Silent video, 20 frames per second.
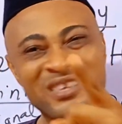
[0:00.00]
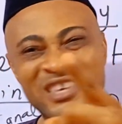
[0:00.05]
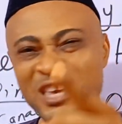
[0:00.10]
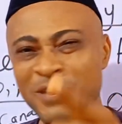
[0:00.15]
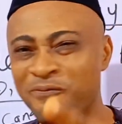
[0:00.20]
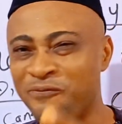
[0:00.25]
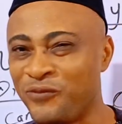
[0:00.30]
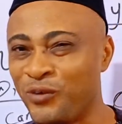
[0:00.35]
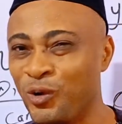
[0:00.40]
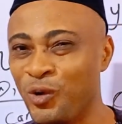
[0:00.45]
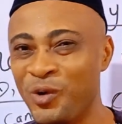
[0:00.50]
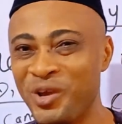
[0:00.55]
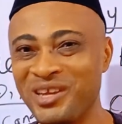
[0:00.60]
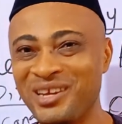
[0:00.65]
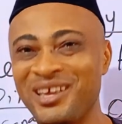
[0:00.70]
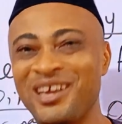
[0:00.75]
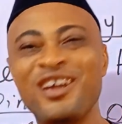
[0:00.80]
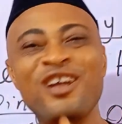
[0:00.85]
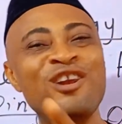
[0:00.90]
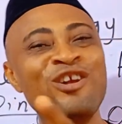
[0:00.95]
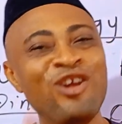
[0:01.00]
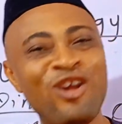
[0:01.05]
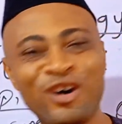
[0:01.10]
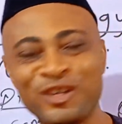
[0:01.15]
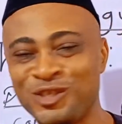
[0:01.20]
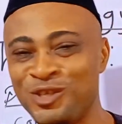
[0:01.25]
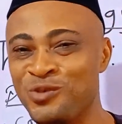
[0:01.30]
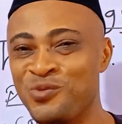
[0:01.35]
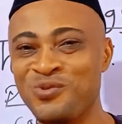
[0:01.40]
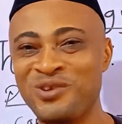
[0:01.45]
Keep following. A
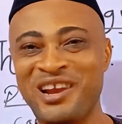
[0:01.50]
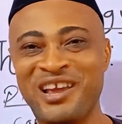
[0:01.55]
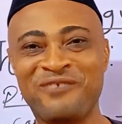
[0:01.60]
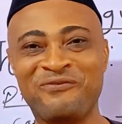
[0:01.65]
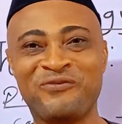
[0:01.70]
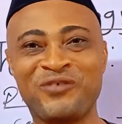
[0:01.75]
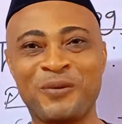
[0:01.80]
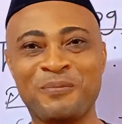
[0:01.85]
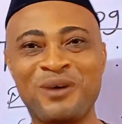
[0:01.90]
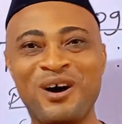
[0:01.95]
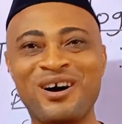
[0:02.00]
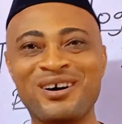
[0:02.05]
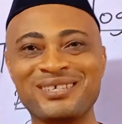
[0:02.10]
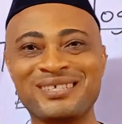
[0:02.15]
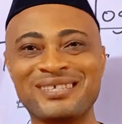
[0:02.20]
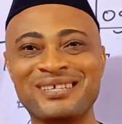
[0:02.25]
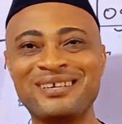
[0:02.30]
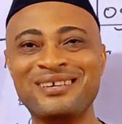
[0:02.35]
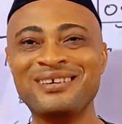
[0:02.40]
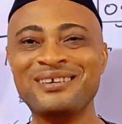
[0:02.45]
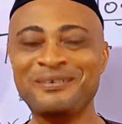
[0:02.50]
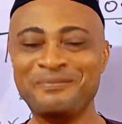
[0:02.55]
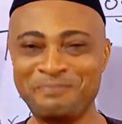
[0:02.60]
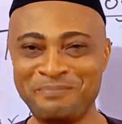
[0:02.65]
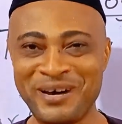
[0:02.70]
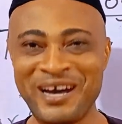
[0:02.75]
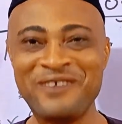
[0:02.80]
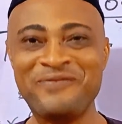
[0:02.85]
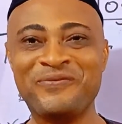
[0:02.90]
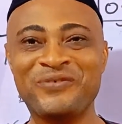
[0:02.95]
lot you will learn from us.
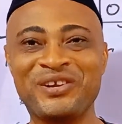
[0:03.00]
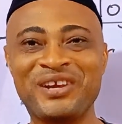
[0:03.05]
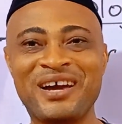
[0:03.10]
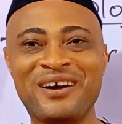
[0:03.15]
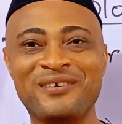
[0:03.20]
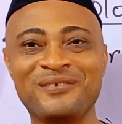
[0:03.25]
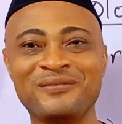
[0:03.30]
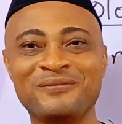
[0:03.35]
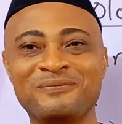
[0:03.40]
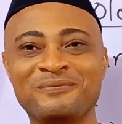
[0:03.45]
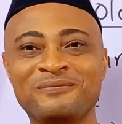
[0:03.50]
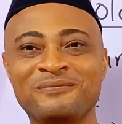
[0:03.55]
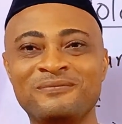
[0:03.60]
Bye for now.